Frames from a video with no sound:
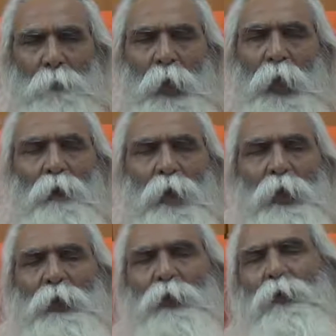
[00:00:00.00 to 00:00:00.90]
How
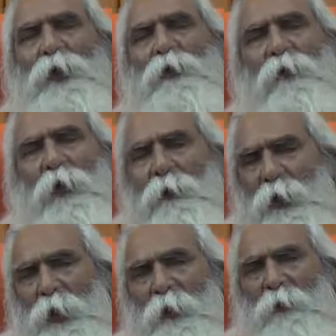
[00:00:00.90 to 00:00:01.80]
can you involve
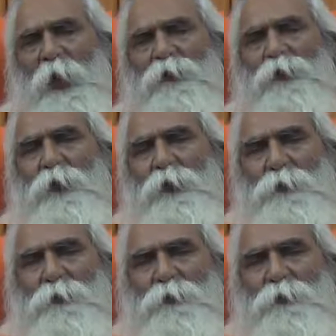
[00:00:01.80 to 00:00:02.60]
in karma's fruit?